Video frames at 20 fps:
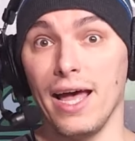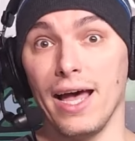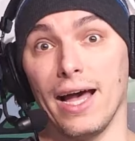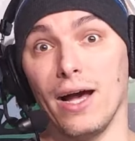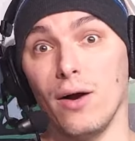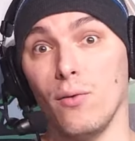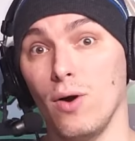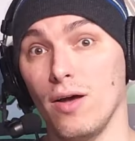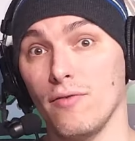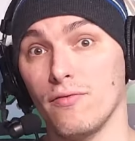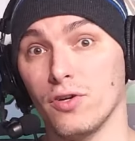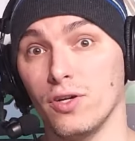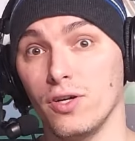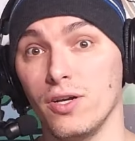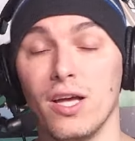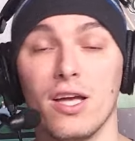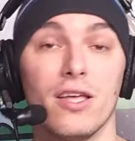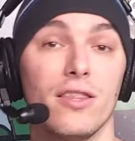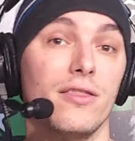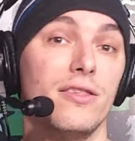However,
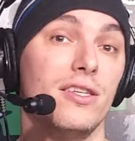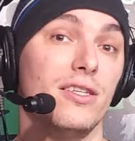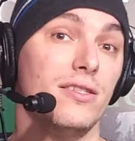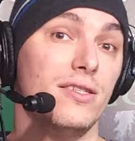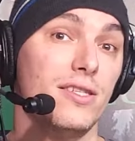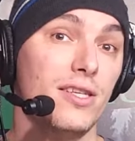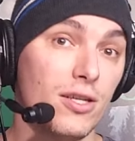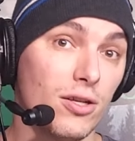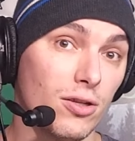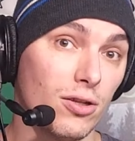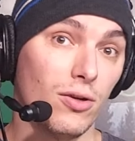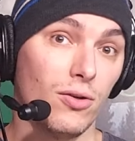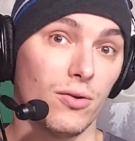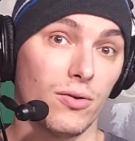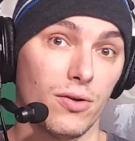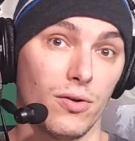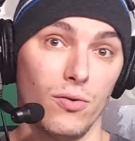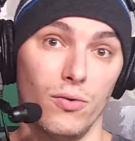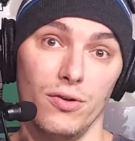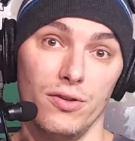the decloak
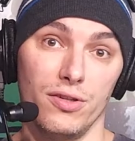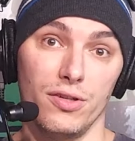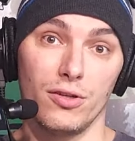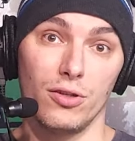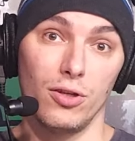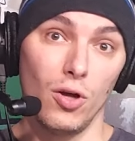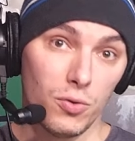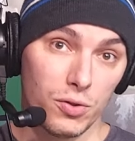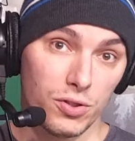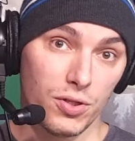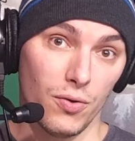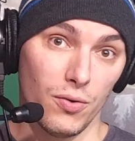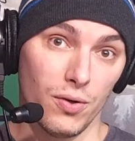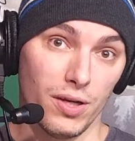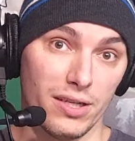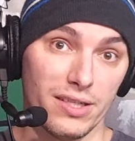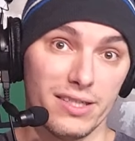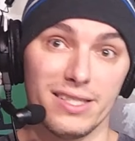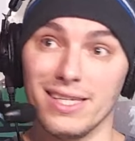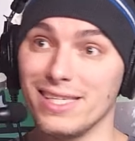or the cloak
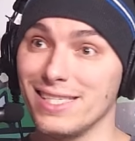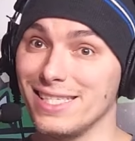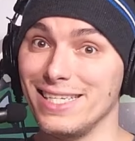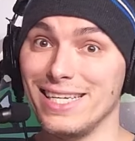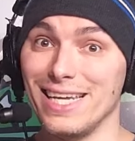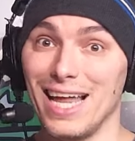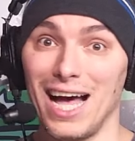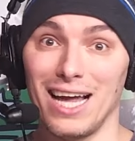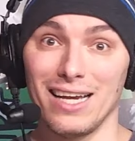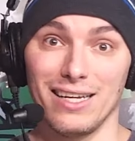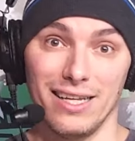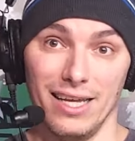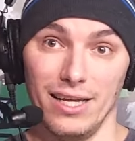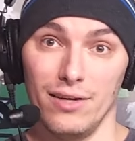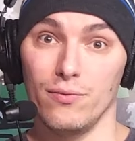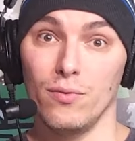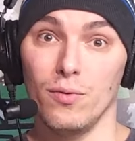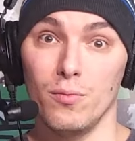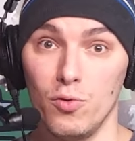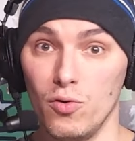token does not get
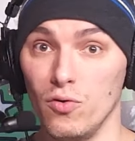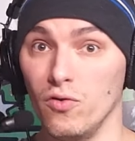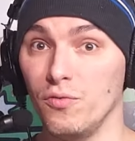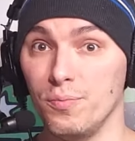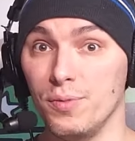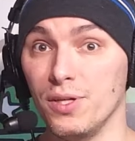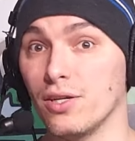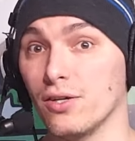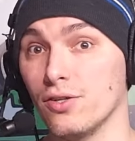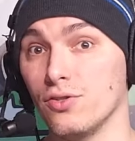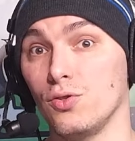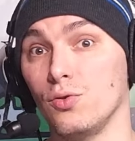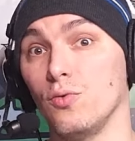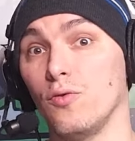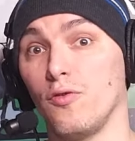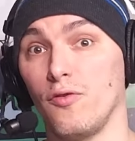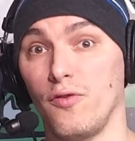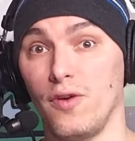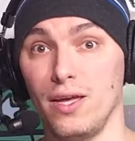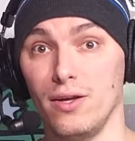removed because you
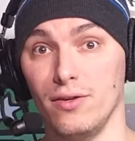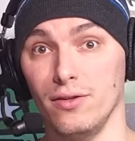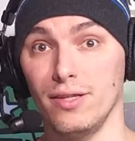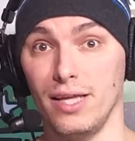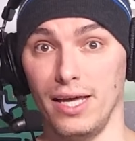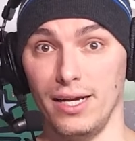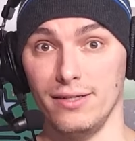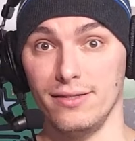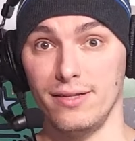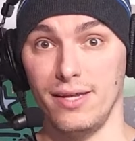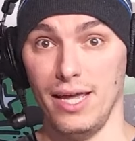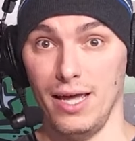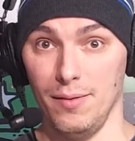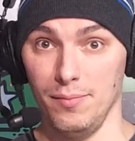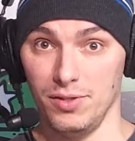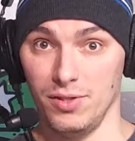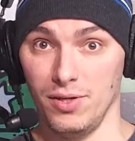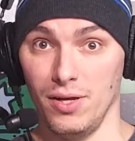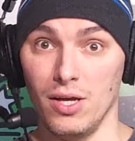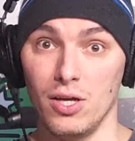failed that
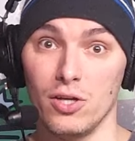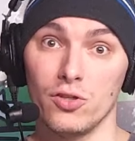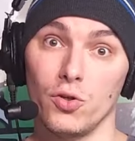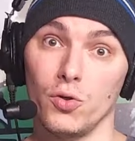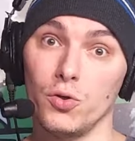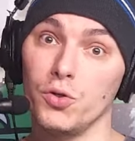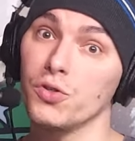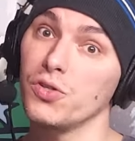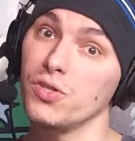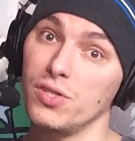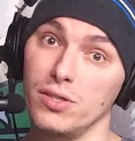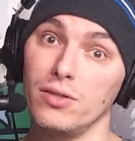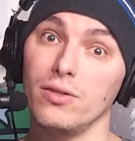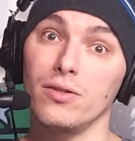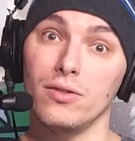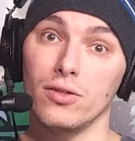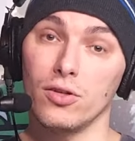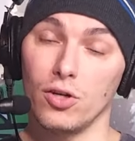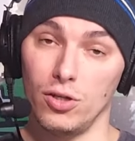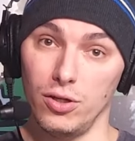attempt. So you're
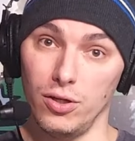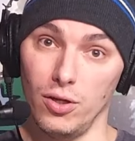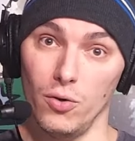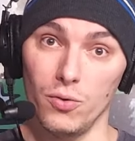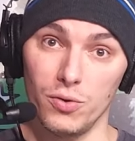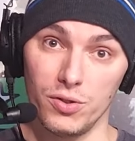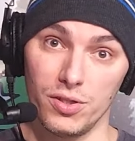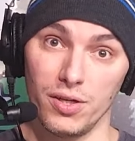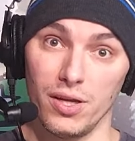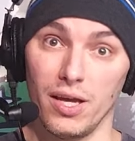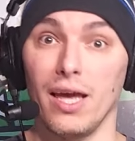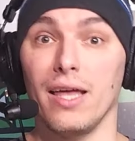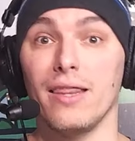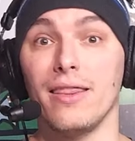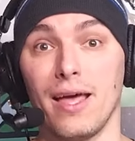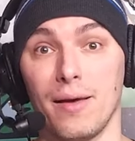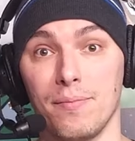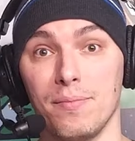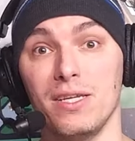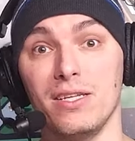still cloaked, and
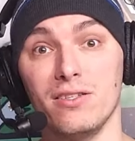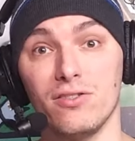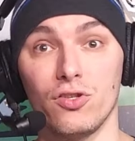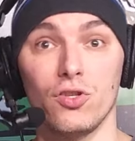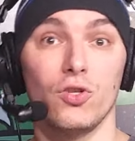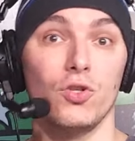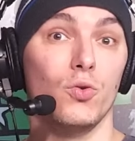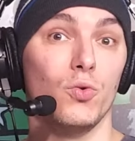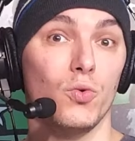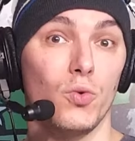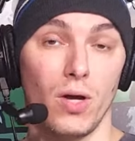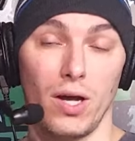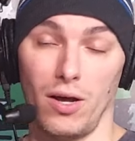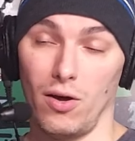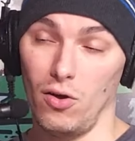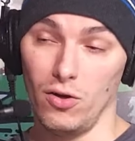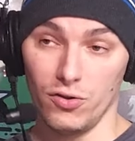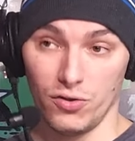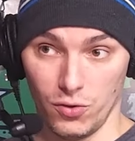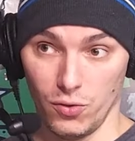that means you
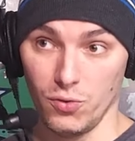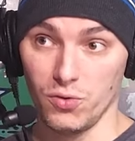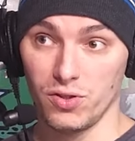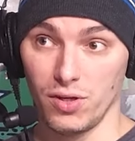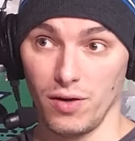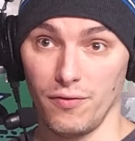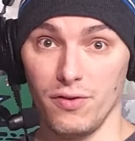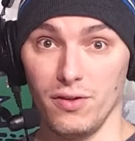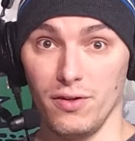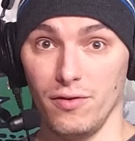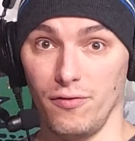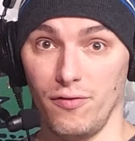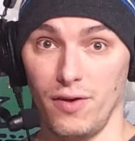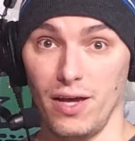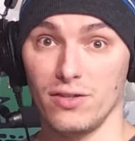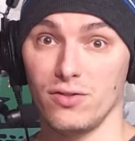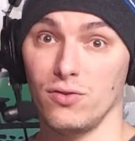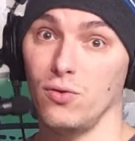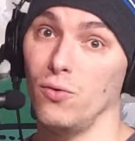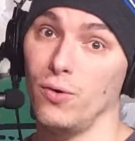also suffer the
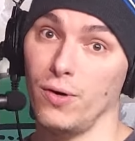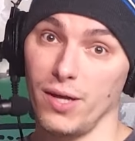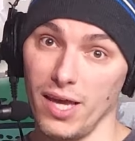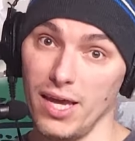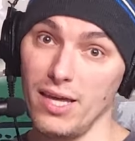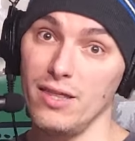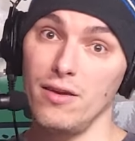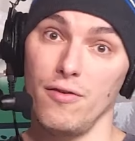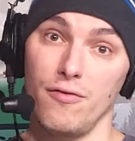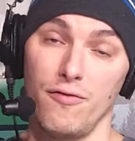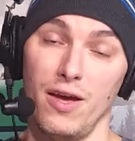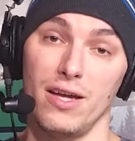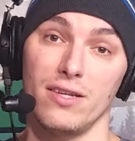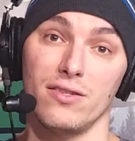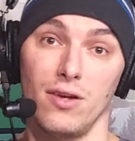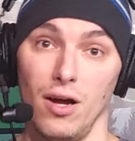effects or gain the effects